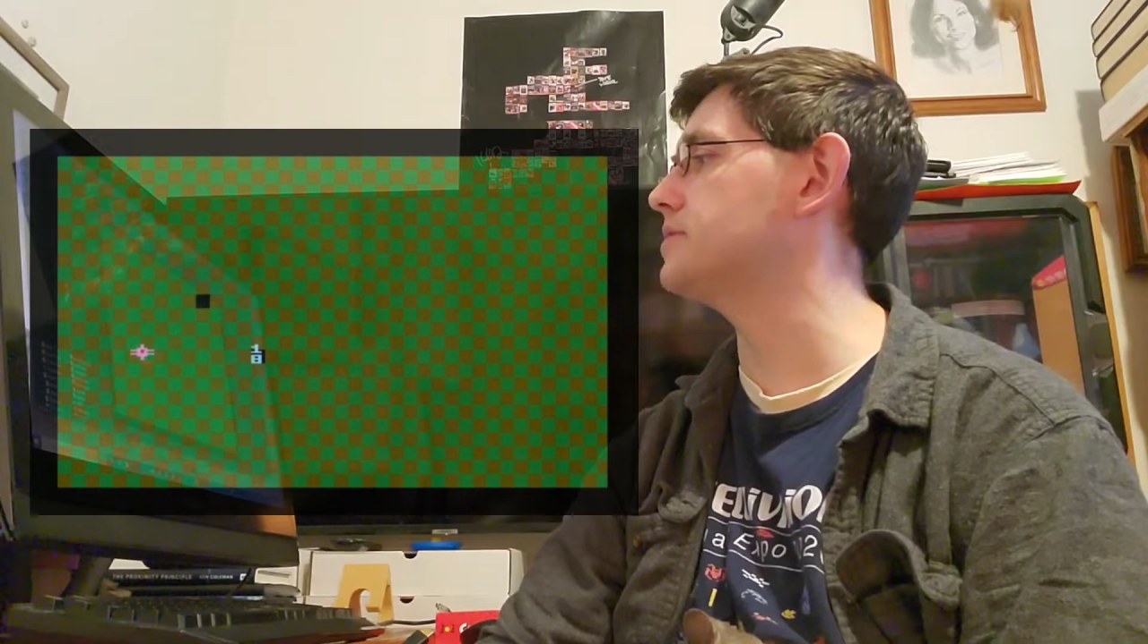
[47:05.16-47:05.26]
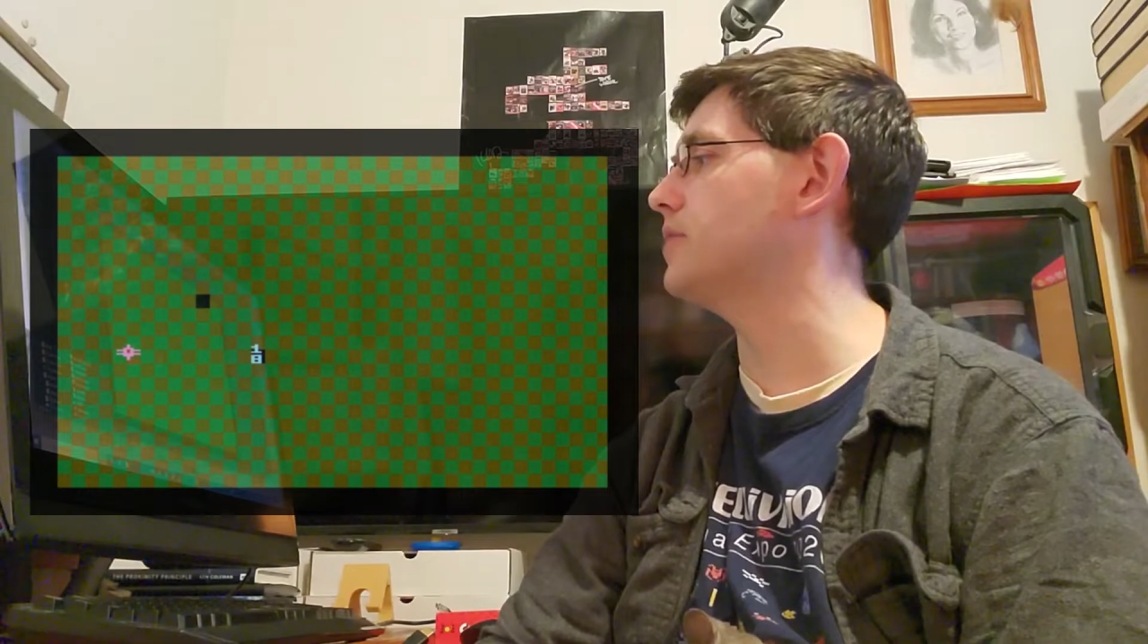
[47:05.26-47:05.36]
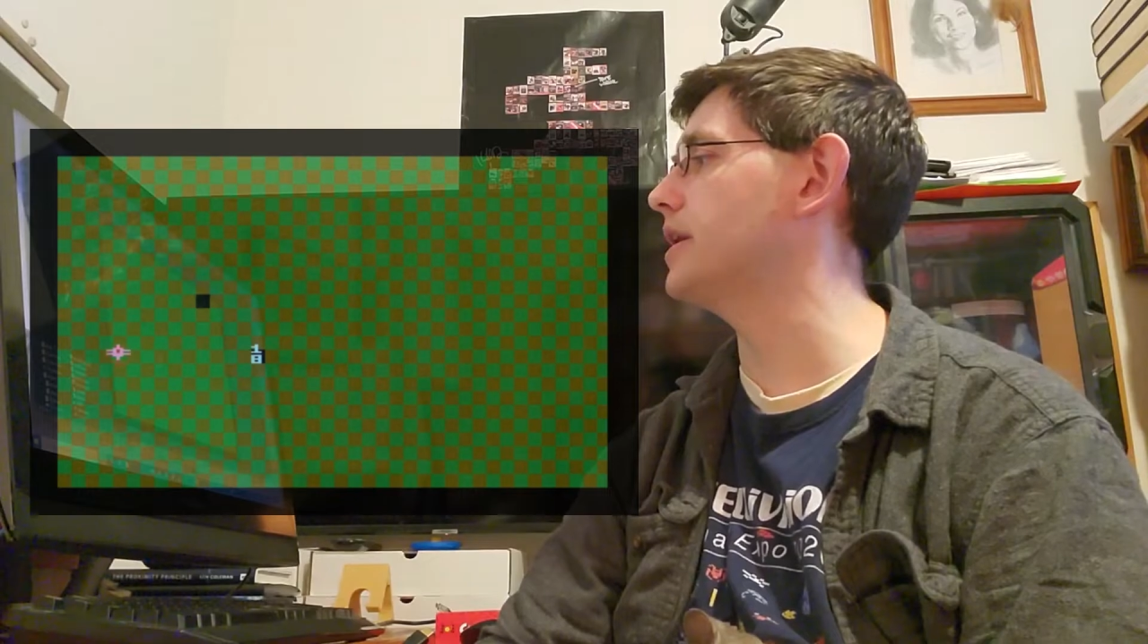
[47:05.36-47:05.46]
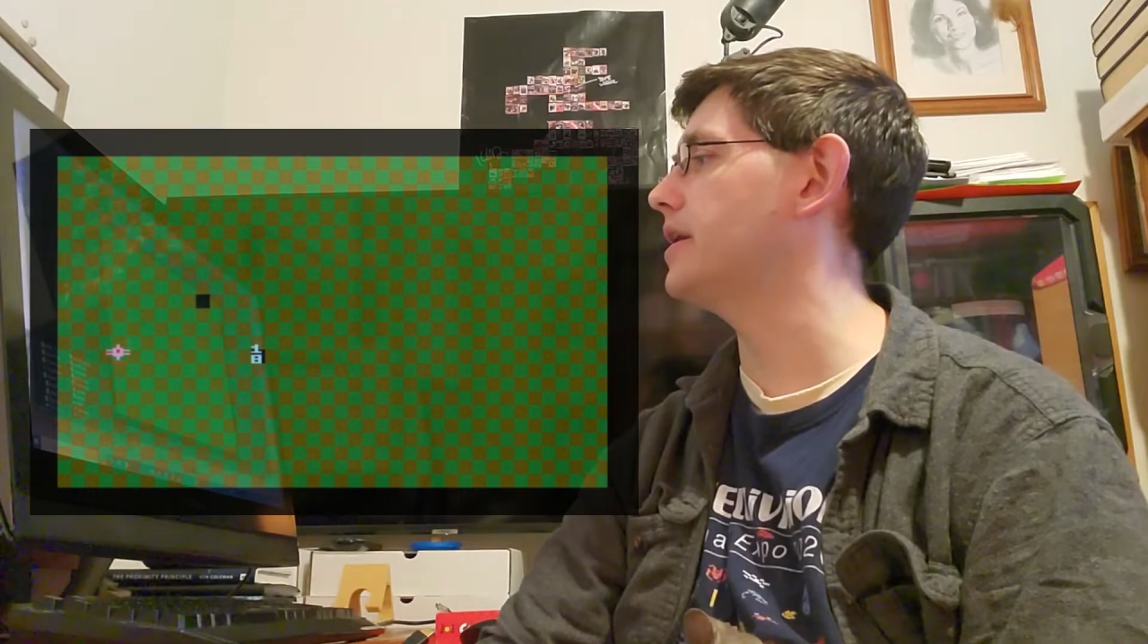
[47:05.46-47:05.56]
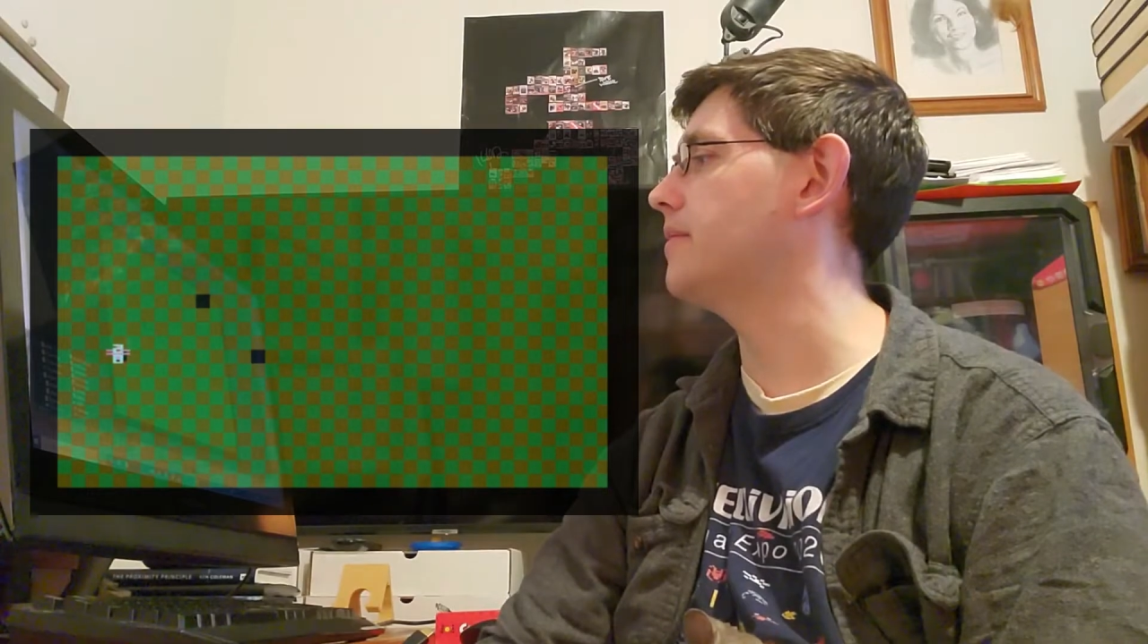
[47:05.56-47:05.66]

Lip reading: away.